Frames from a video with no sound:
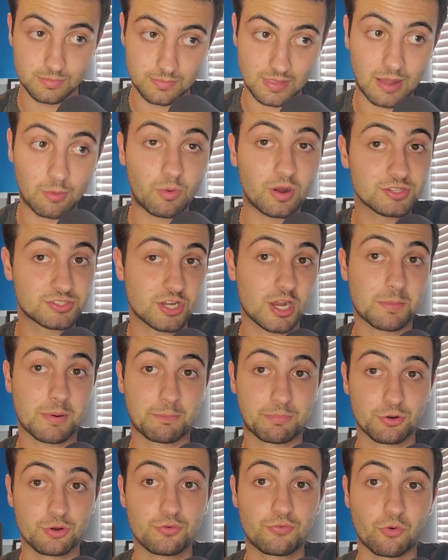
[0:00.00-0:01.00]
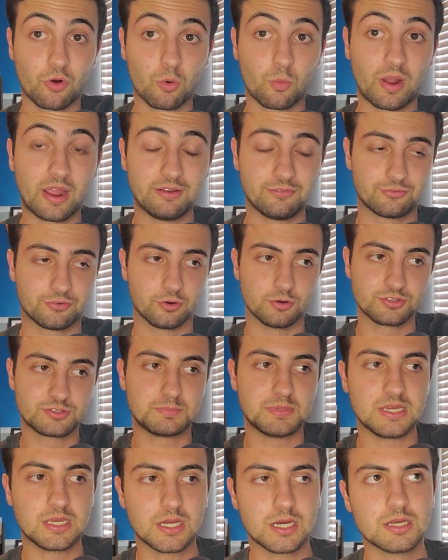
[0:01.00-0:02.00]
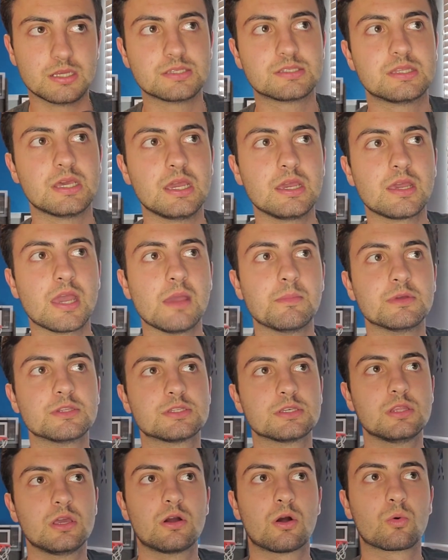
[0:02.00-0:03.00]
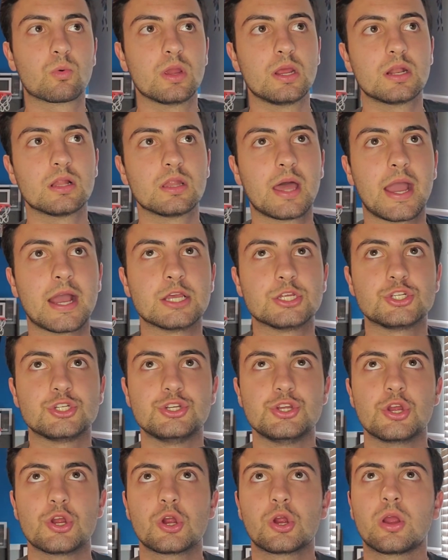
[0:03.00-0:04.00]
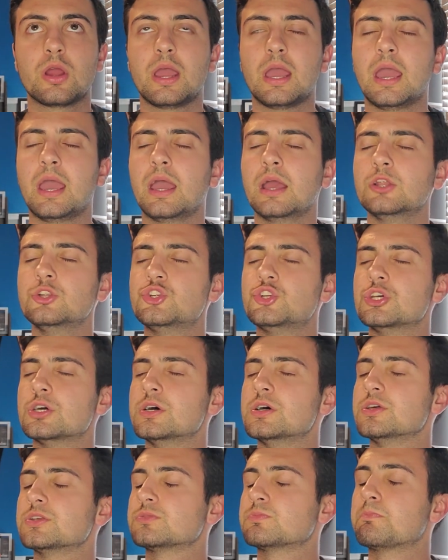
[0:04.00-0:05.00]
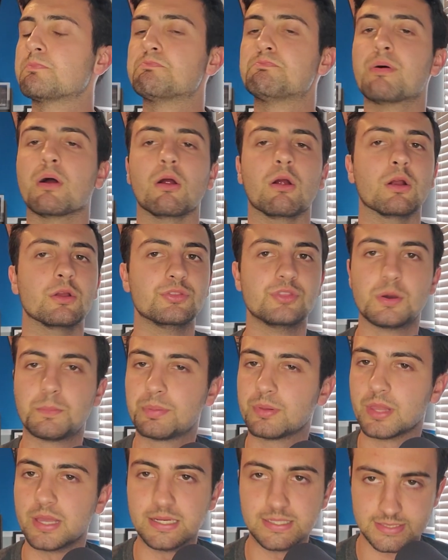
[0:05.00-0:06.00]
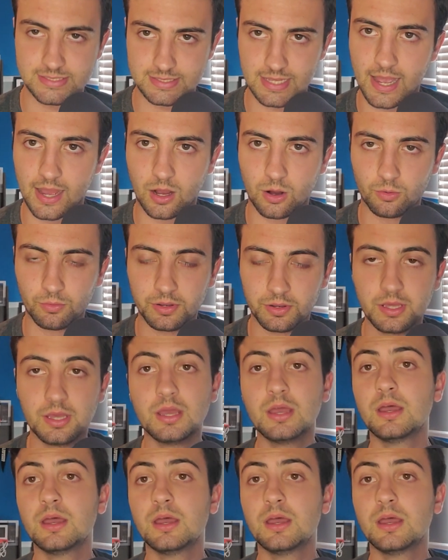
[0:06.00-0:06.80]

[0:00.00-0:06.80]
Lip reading: I want to talk about Purdue Fort Wayne first because they came into the arena last year and just burned the place down